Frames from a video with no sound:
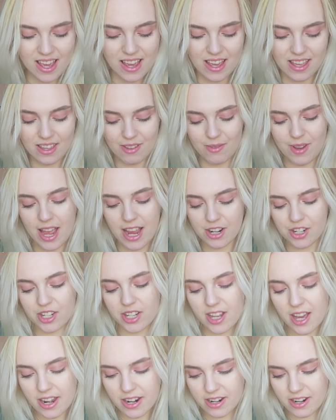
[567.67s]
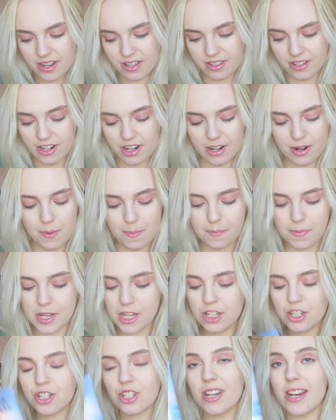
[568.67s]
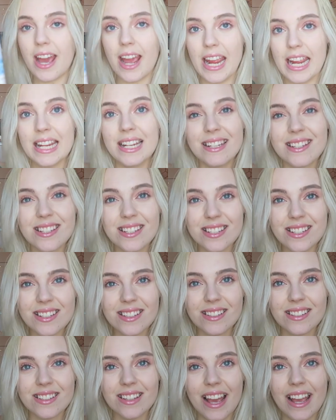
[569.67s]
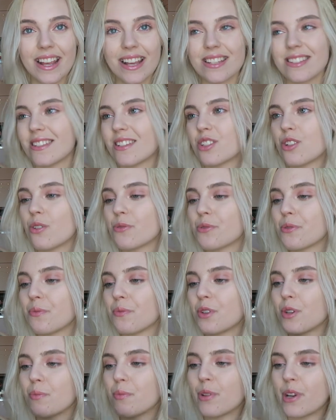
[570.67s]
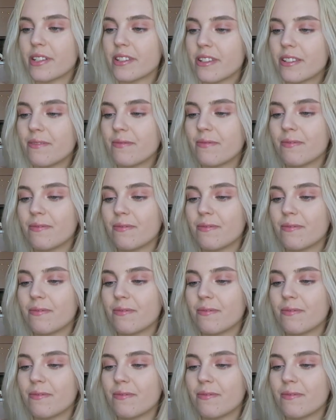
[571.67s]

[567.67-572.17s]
And then we actually got another Beach Night. I guess that's also for a present.